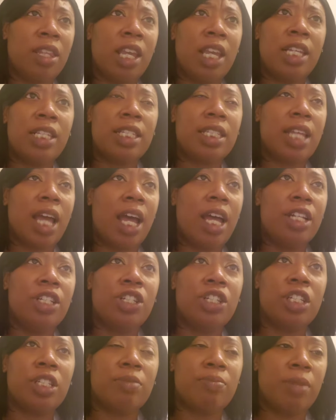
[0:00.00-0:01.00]
it's not
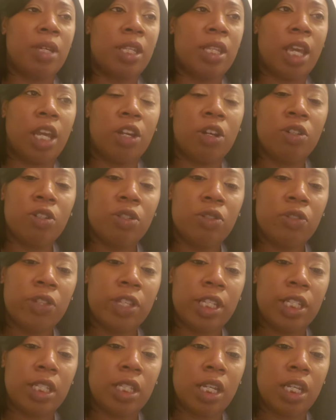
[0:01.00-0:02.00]
just me that goes through
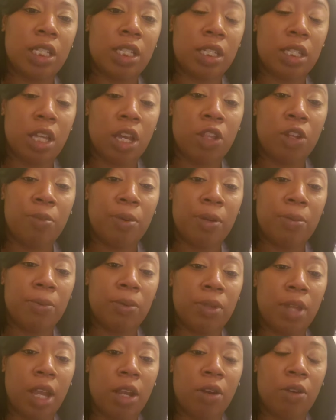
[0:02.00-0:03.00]
these things, there's other
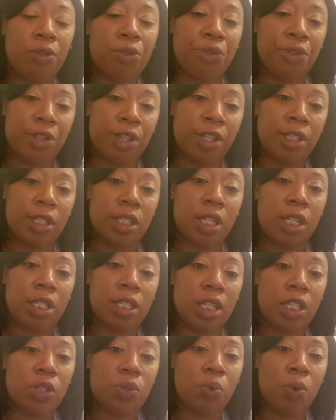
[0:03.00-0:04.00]
people that go through these
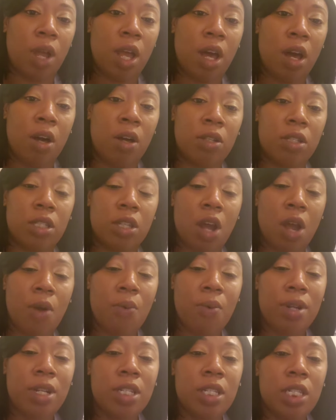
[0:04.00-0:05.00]
things as well. So I
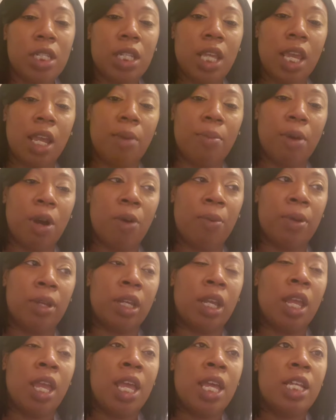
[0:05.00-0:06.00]
wanted to take a
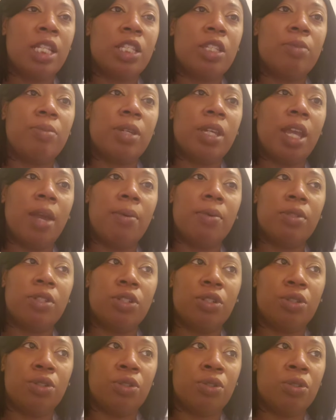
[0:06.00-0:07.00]
moment to be able
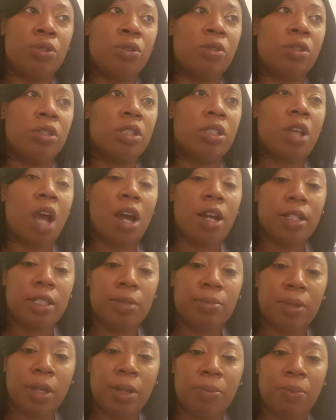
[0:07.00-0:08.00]
to talk
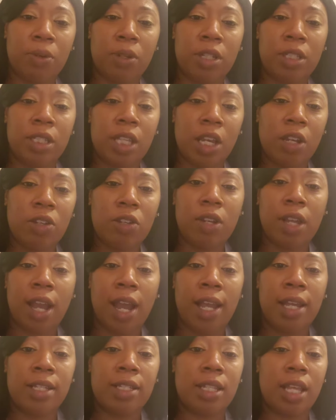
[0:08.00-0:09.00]
to people and tell you
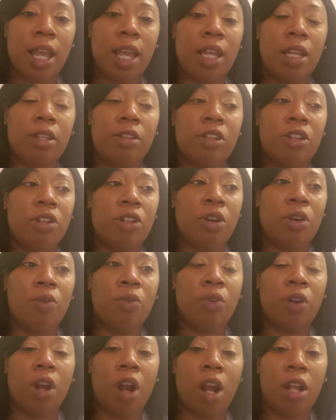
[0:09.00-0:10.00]
guys that,
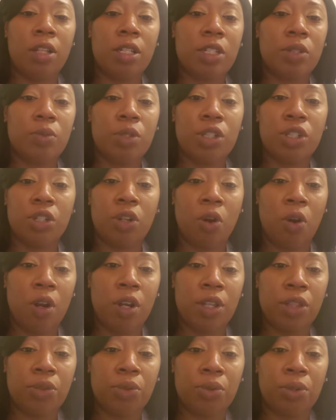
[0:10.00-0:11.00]
regardless of what you're
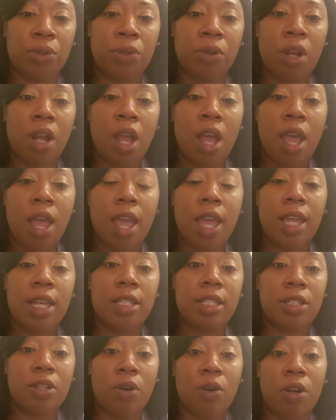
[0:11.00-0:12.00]
going through,
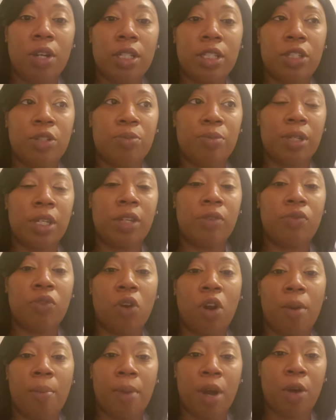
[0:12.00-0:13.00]
it's going to be
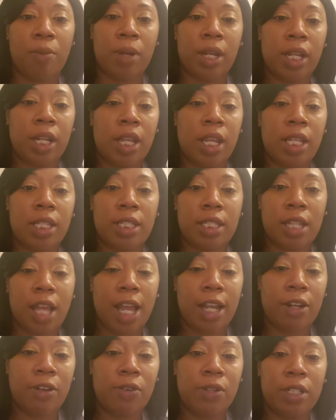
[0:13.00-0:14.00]
for a moment. It's
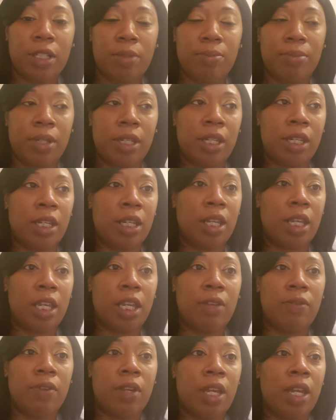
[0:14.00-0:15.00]
not going to be
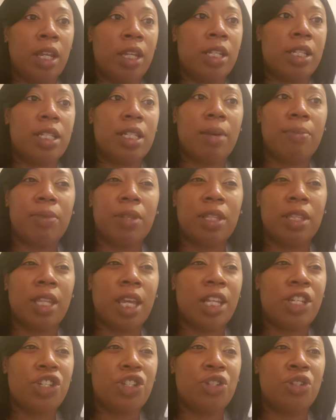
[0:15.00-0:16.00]
even something
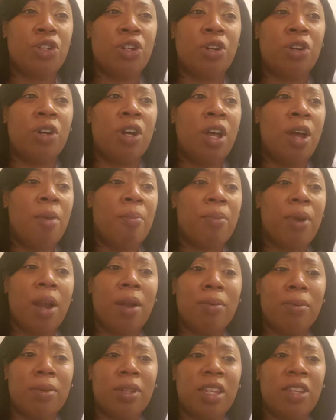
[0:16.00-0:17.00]
that you'll
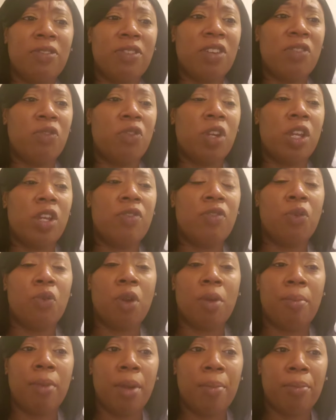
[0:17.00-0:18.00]
probably even
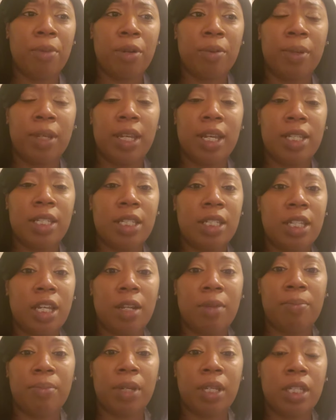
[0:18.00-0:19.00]
remember, because it's
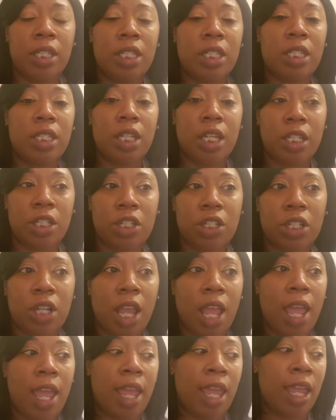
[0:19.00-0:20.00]
going to be such
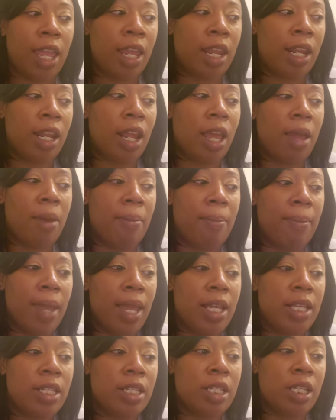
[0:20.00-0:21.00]
an
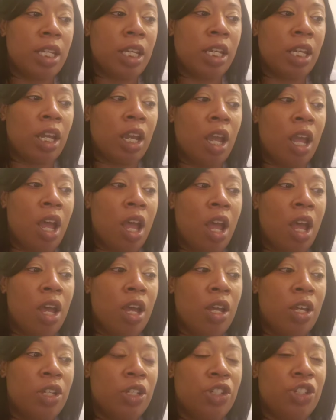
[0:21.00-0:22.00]
amazing
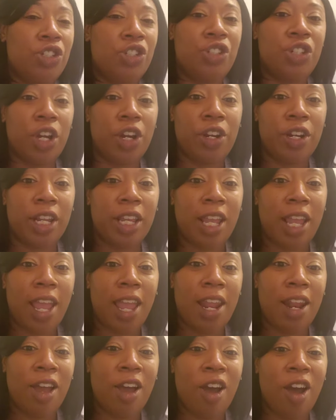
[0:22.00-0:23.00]
journey
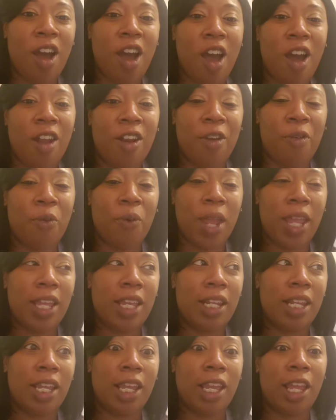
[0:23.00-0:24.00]
and an
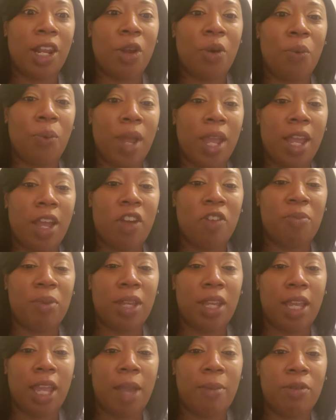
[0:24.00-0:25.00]
awakening and a way of
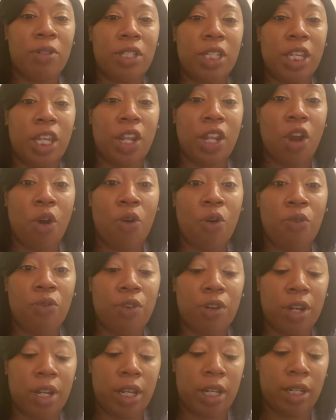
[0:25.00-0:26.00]
being able to get
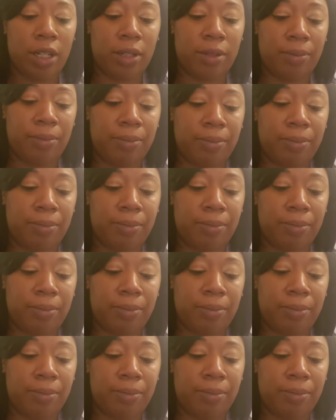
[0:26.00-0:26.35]
over it,